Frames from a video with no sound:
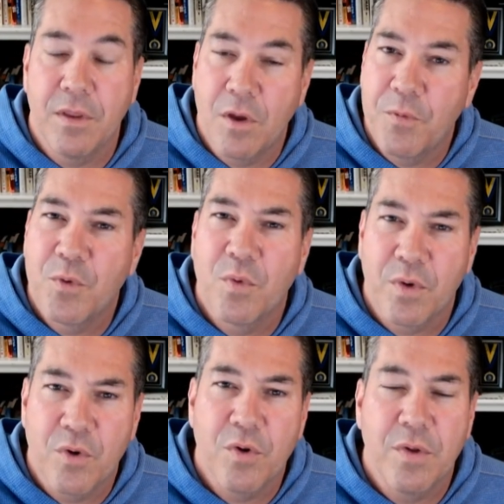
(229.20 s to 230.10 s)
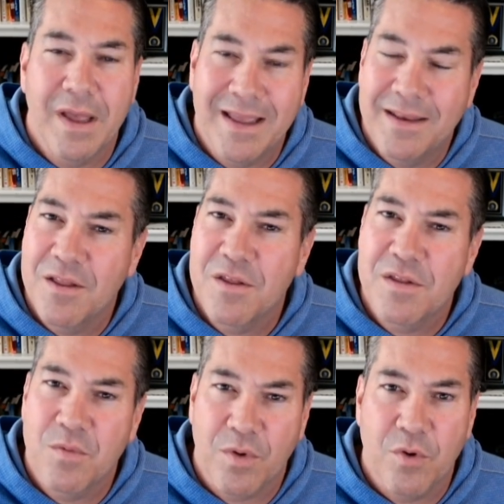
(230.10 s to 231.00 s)
go through a
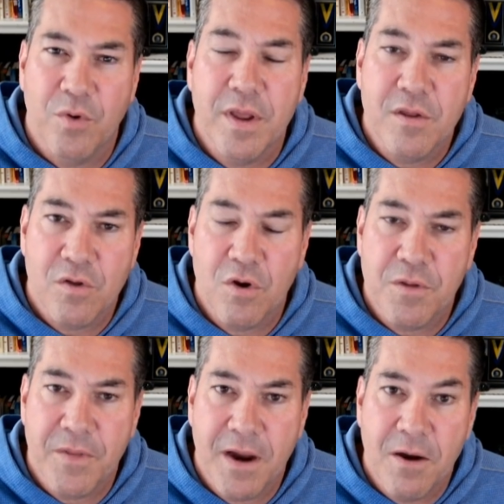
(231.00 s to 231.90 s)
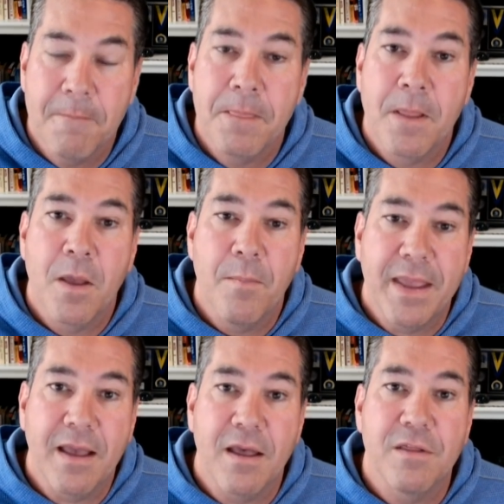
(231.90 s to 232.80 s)
contingency recruiting search there
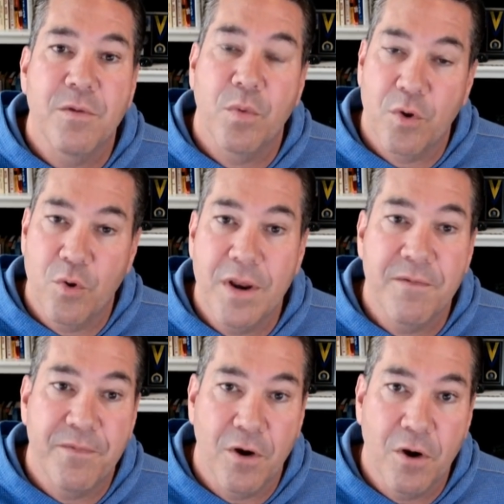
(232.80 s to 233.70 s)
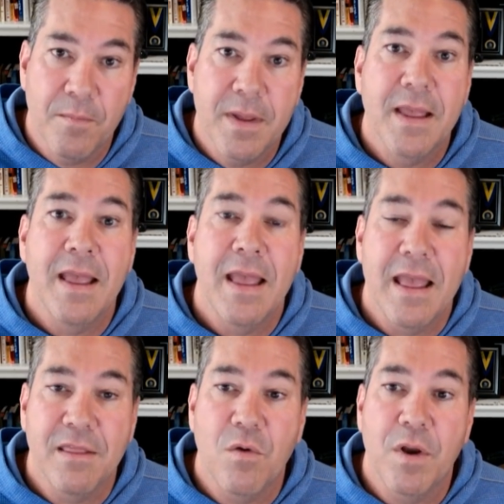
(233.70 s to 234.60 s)
because the recruiting firm
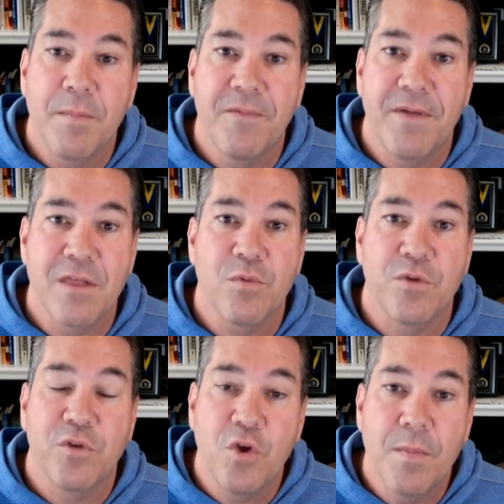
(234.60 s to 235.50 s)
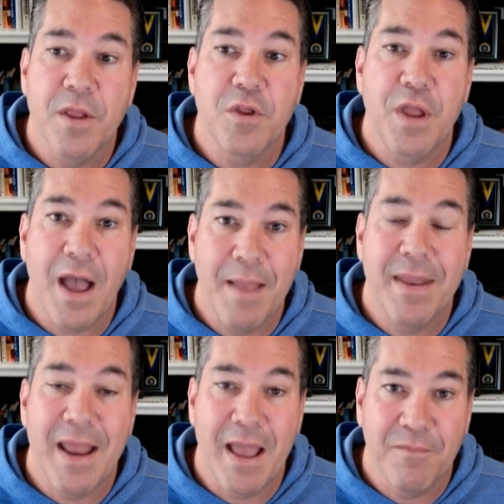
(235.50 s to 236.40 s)
is going to be faced with too much
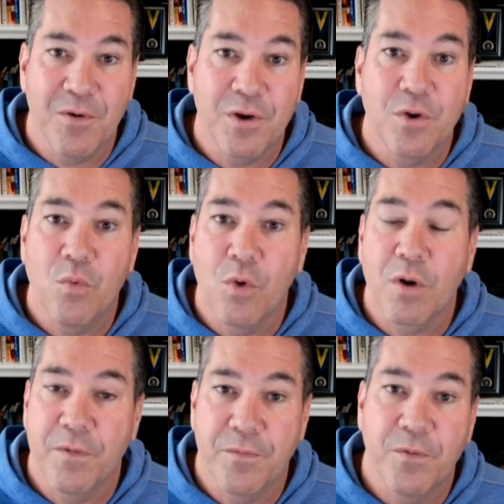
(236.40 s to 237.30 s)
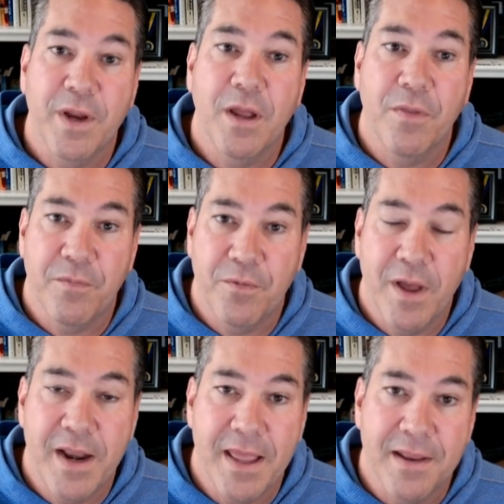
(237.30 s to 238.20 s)
time and effort to work for free on the
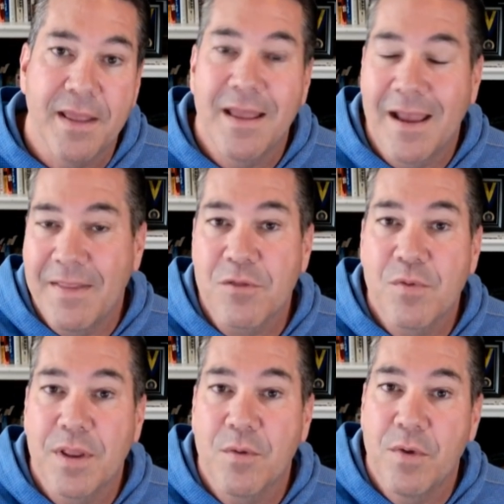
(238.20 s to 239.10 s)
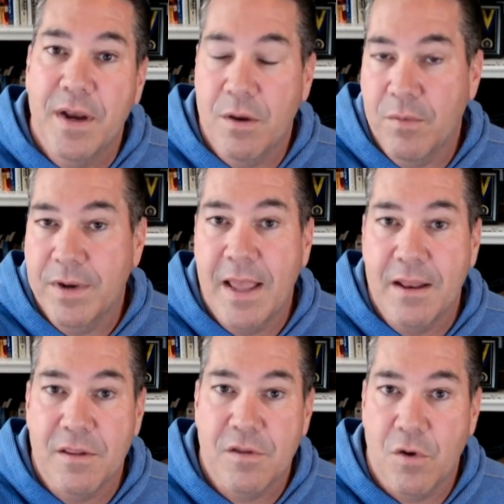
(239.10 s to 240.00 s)
front end. And that's really when a
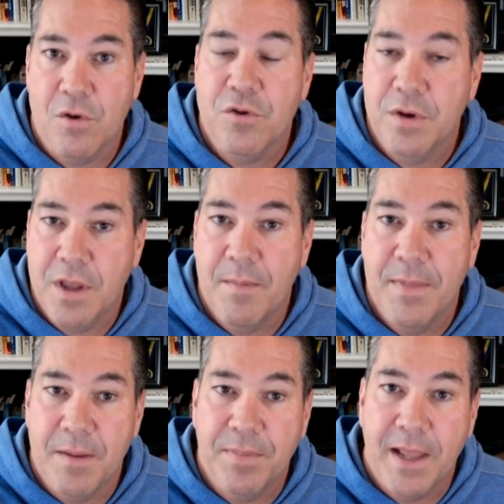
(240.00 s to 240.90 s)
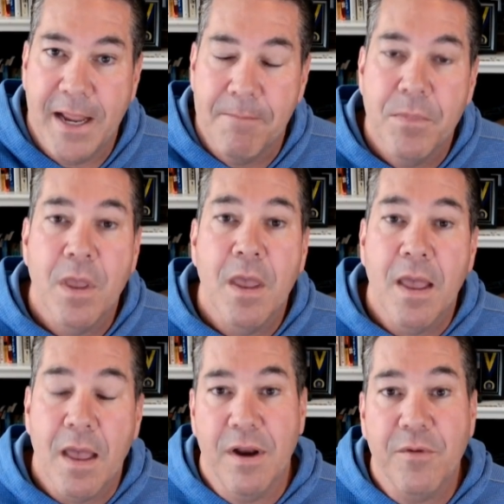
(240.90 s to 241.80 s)
retained search should come into play.
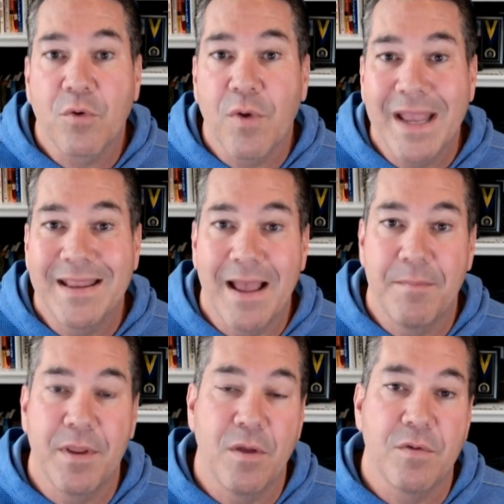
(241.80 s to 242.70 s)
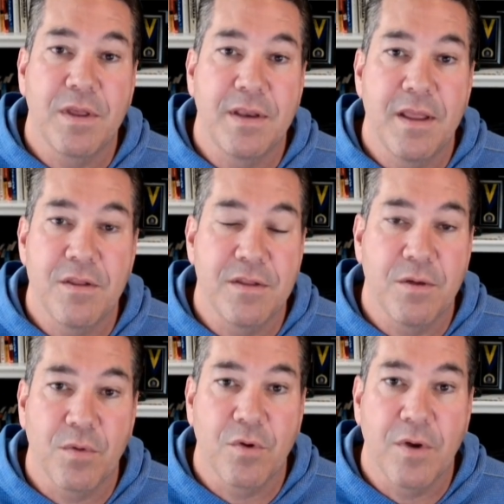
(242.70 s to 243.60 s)
Or another great time to use
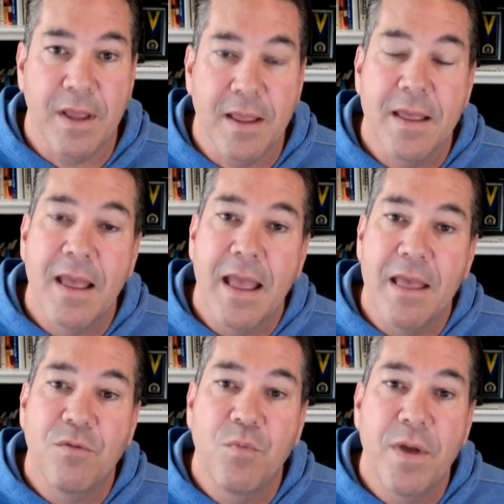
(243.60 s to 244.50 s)
contingency recruiting is